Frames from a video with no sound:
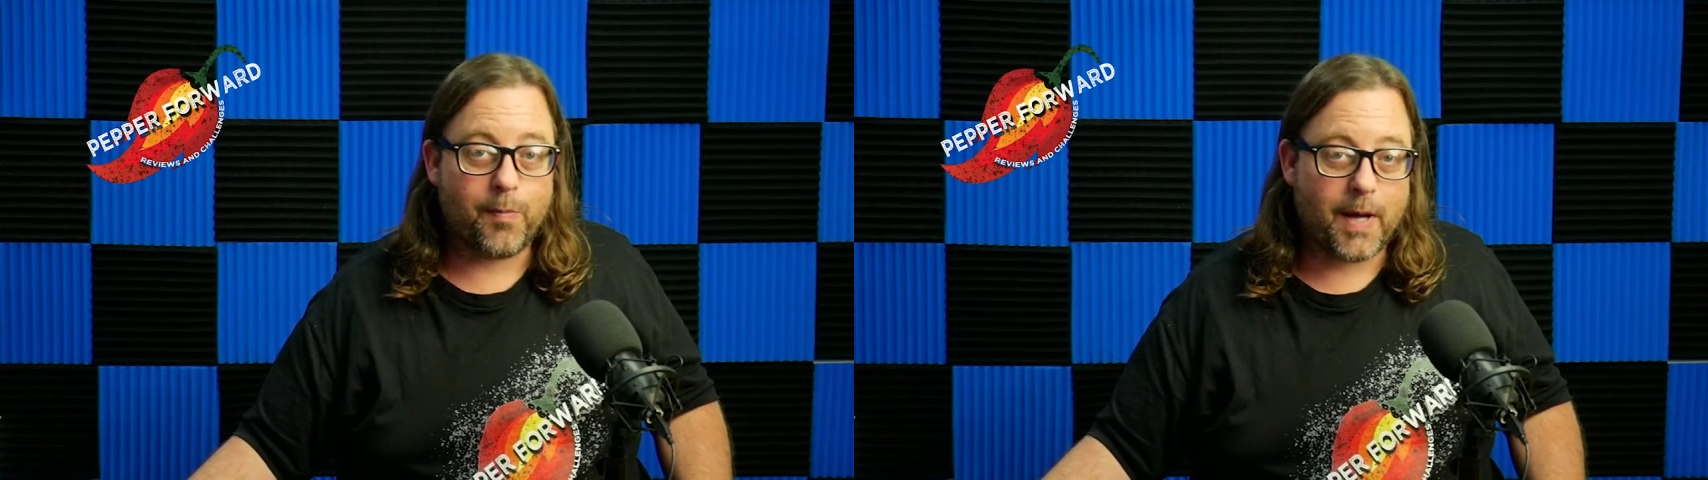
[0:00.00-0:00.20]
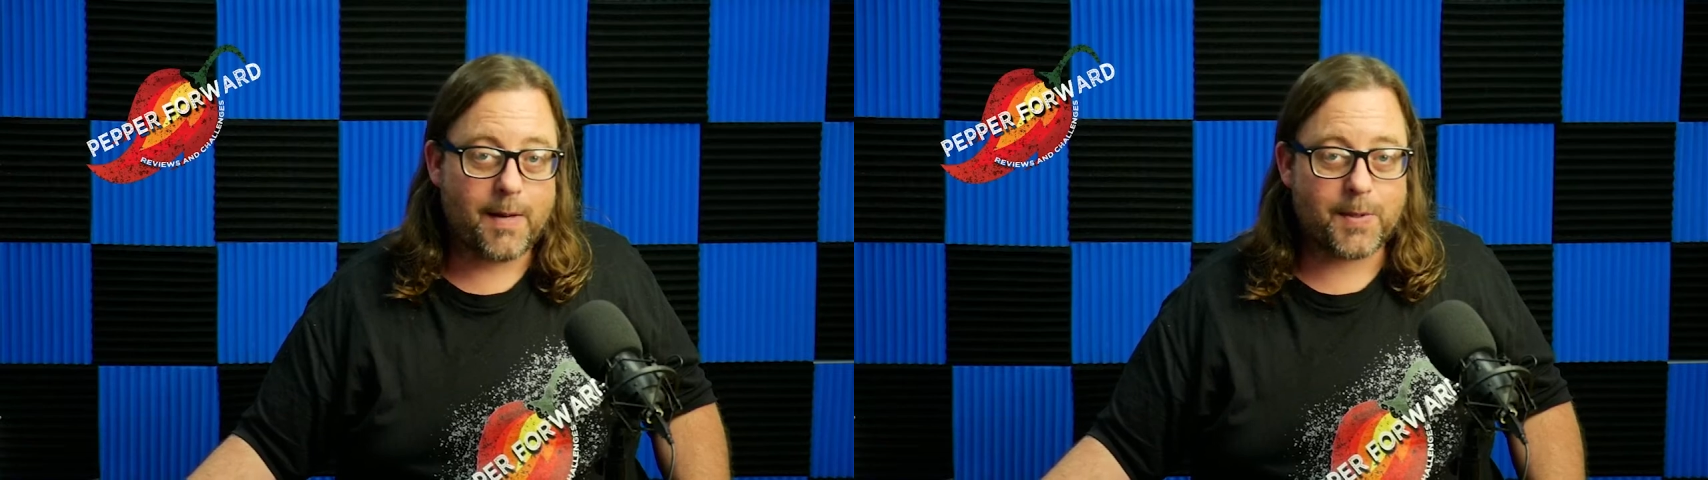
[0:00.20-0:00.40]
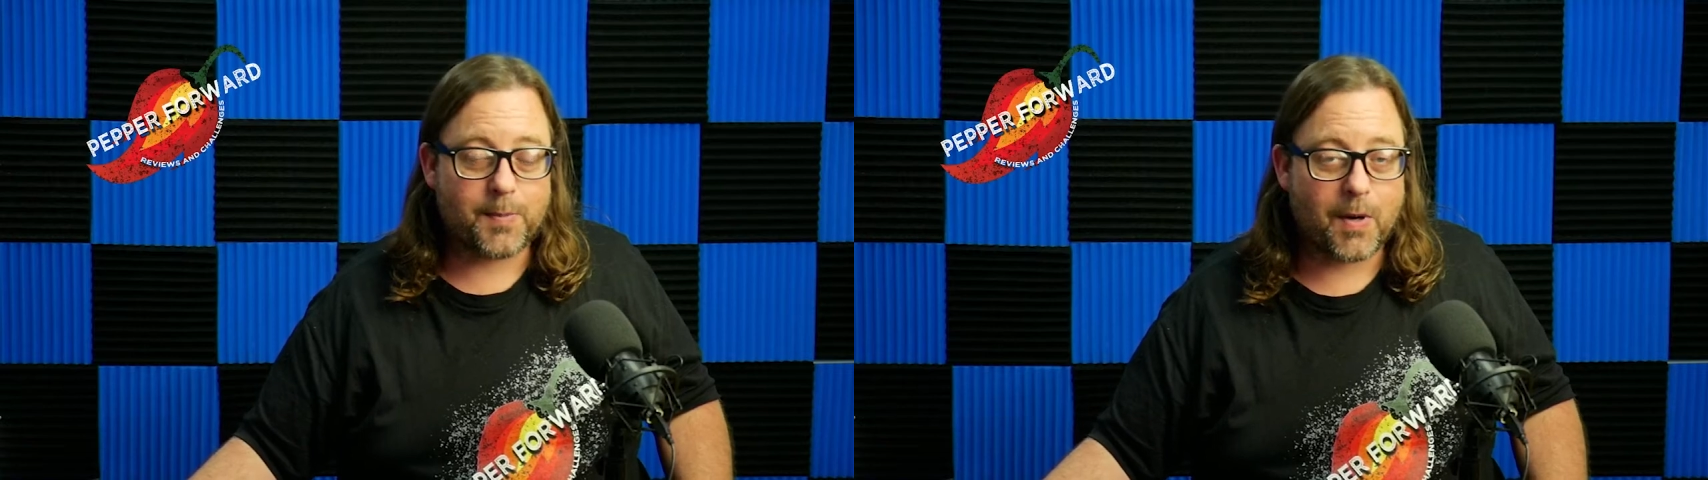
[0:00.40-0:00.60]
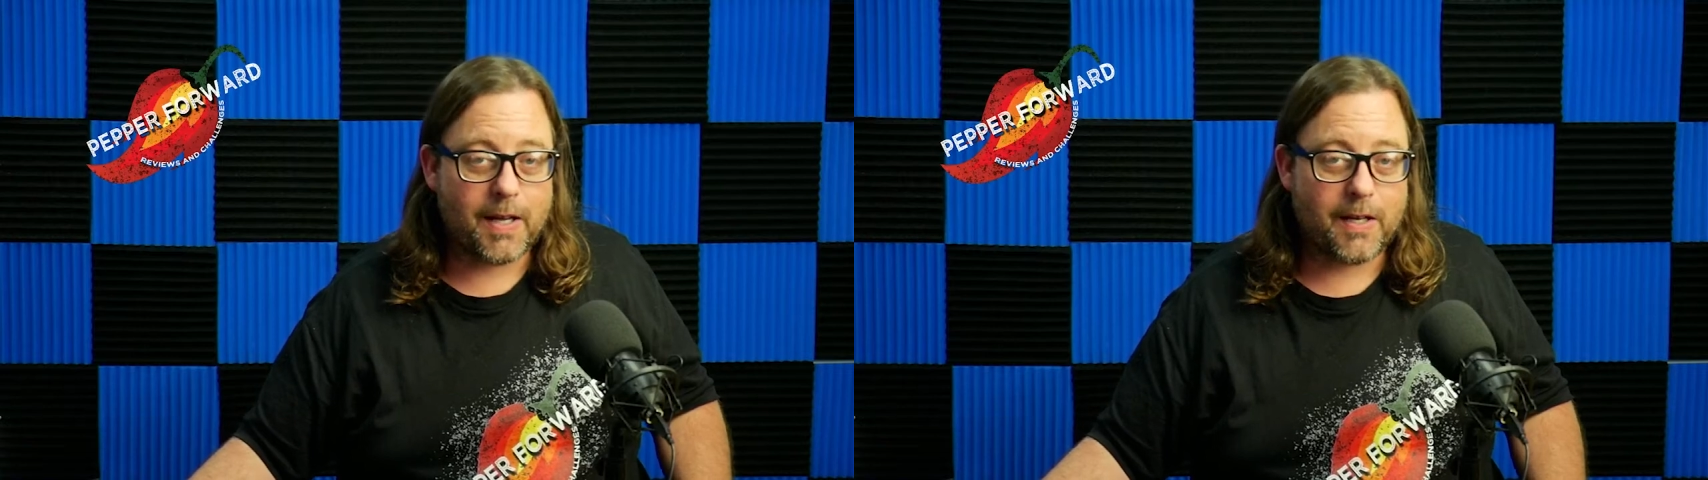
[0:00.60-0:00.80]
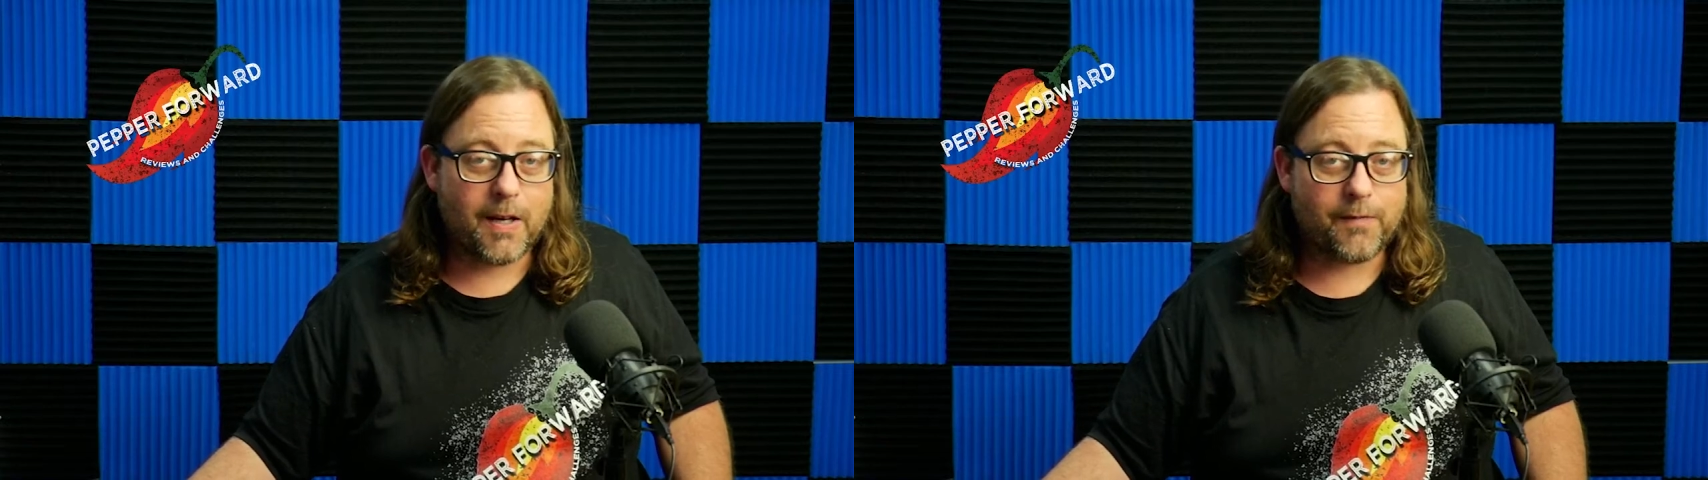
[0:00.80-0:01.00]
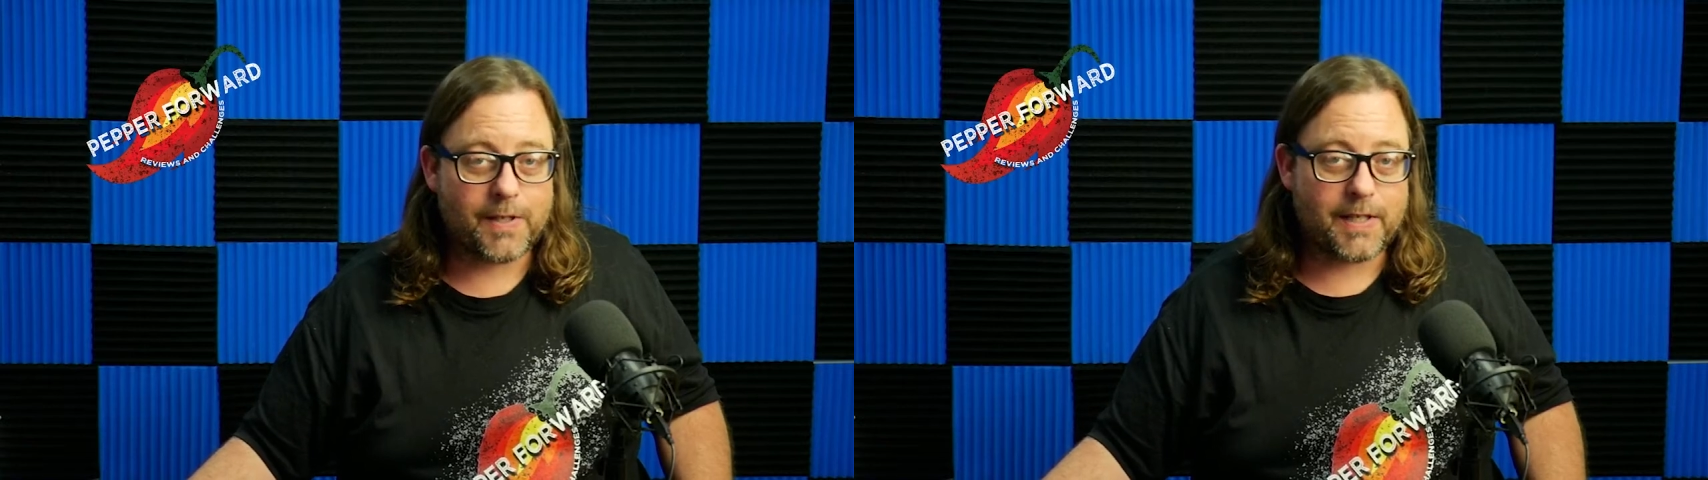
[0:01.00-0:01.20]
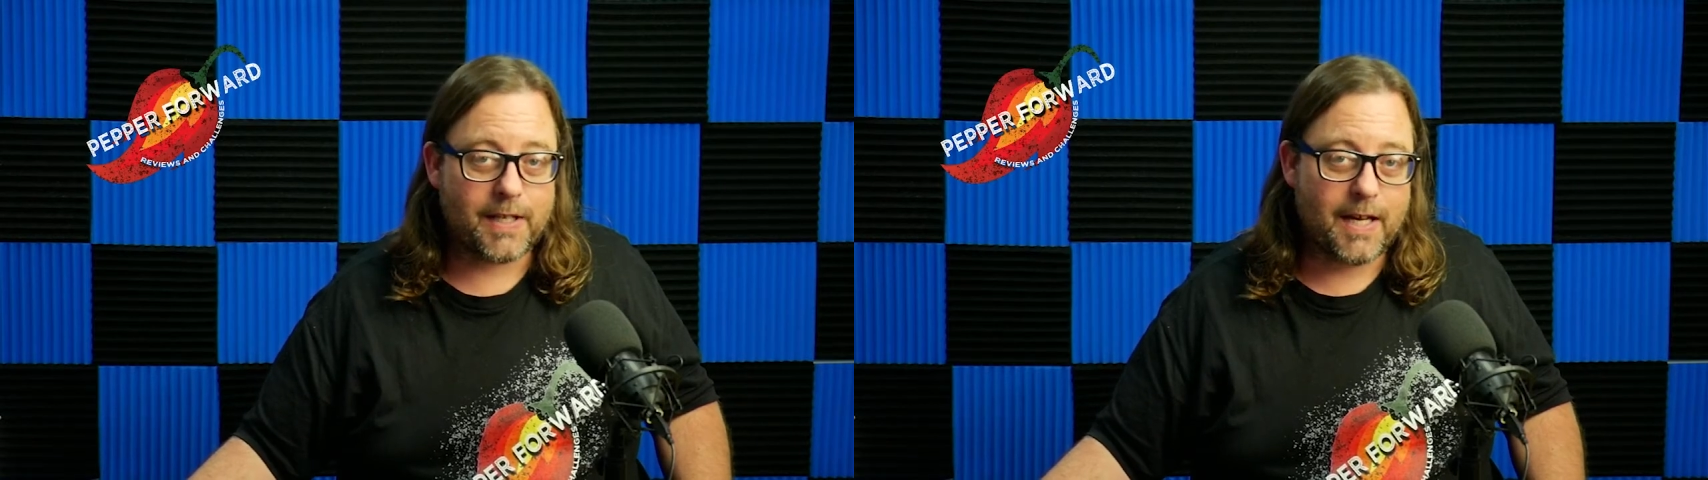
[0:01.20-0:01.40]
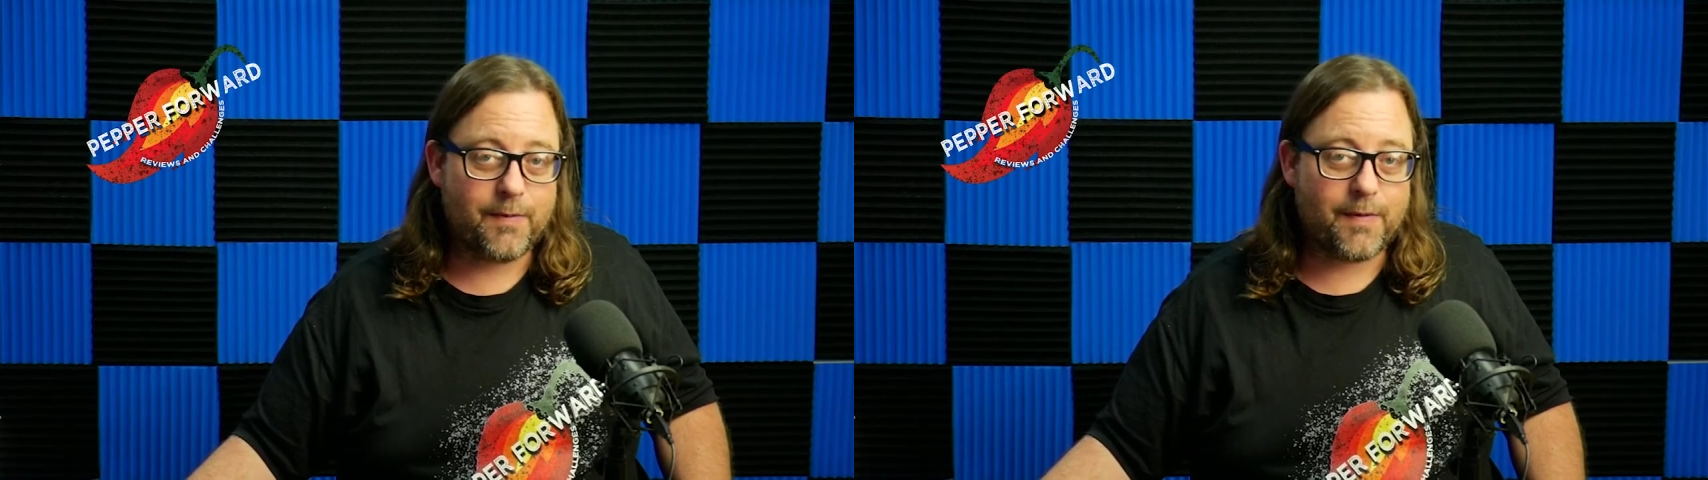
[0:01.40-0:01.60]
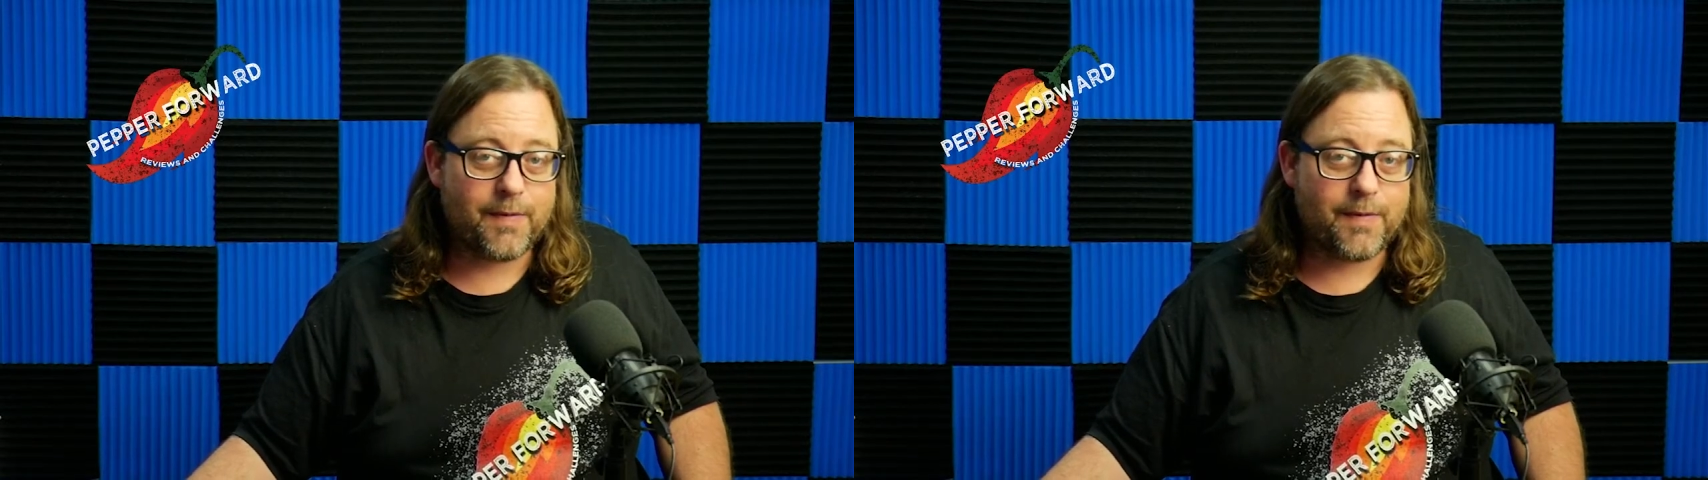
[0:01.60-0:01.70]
My name is Brian Huff, and today we've